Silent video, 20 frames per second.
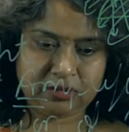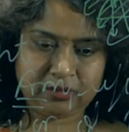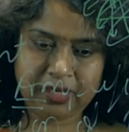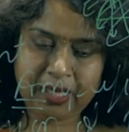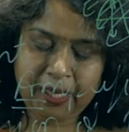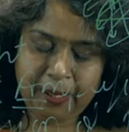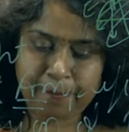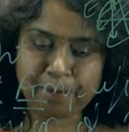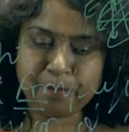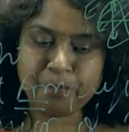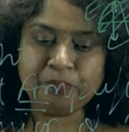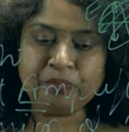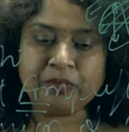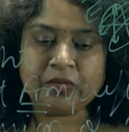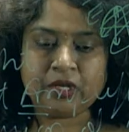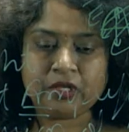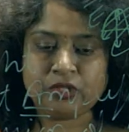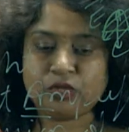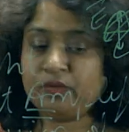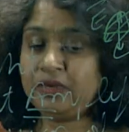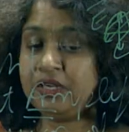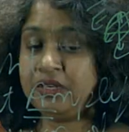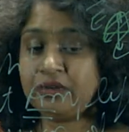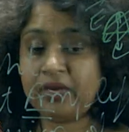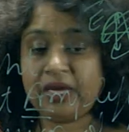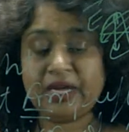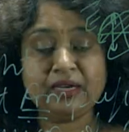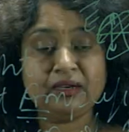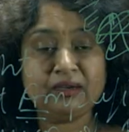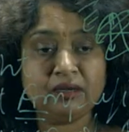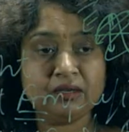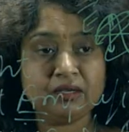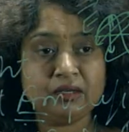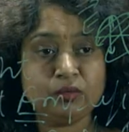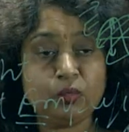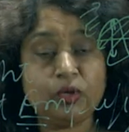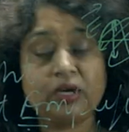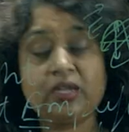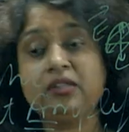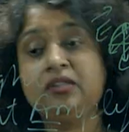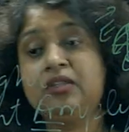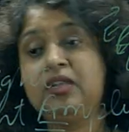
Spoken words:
Okay. So, we will try and learn what are the